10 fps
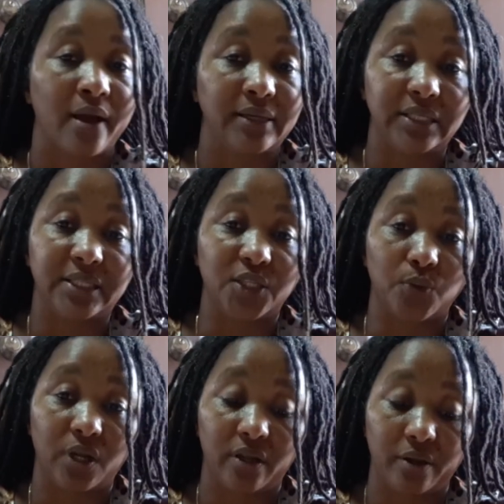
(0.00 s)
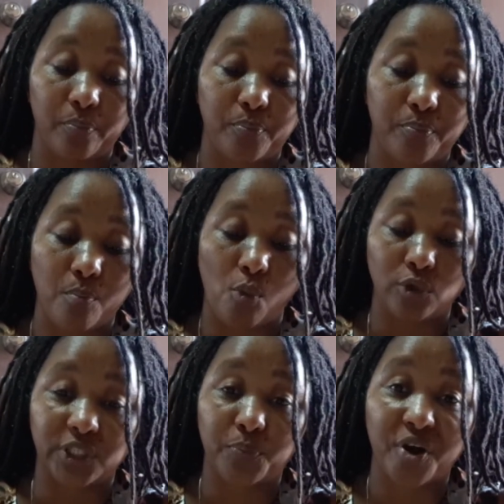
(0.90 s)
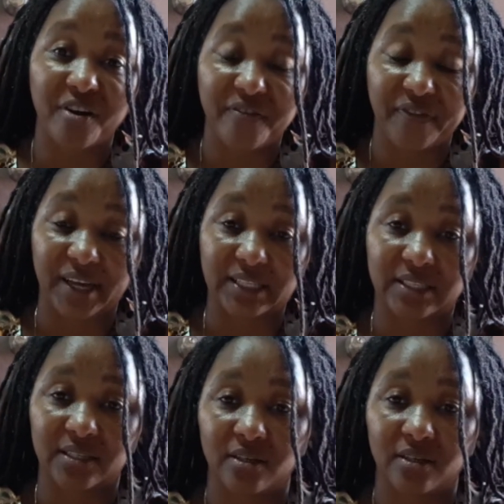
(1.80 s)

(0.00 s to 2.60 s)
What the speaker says: this is one of the most perfect